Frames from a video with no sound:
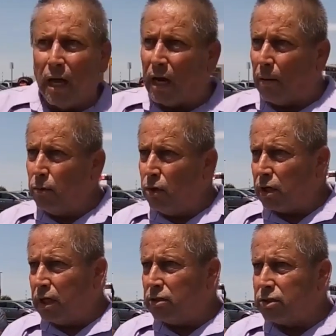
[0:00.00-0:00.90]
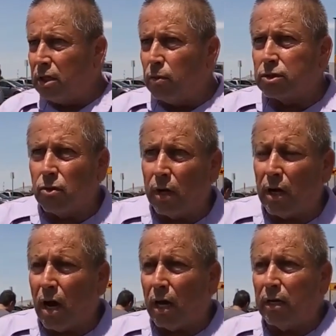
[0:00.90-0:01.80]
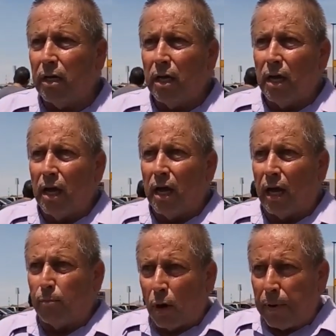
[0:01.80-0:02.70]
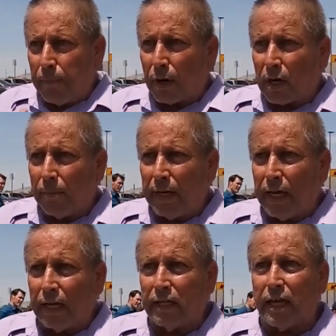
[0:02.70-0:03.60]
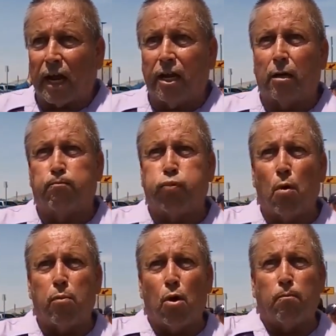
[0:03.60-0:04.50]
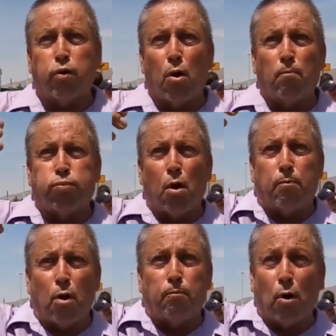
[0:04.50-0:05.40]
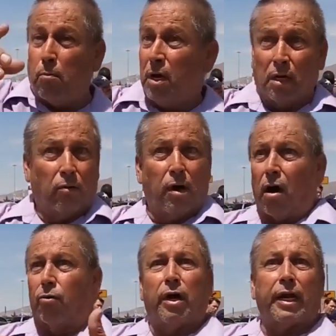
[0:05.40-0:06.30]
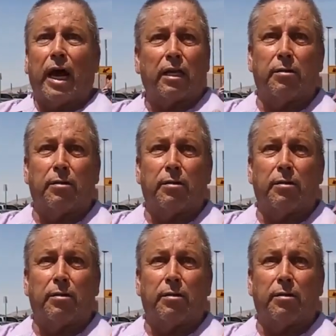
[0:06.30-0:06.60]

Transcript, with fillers: I'm looking to see what's going on and more people are coming in, and then I hear boom, boom, boom, boom, boom, boom. We all run out of the